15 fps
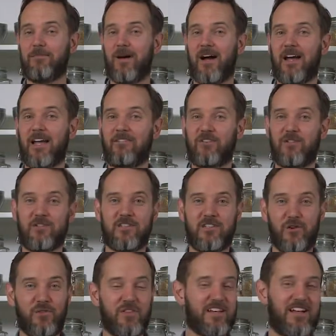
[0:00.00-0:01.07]
but if you
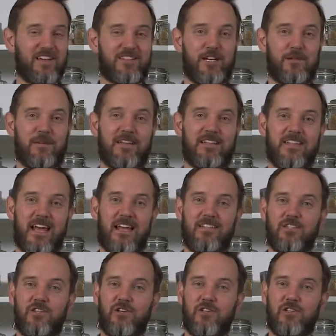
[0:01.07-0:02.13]
still think that's going to be
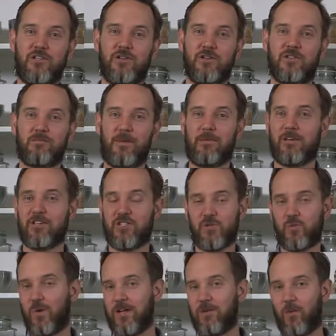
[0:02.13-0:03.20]
intense, you could use maybe a
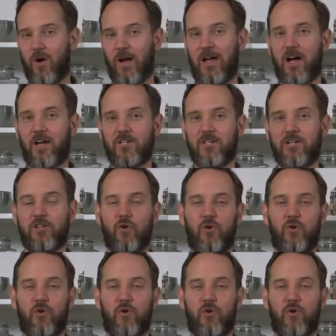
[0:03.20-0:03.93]
sweet white onion,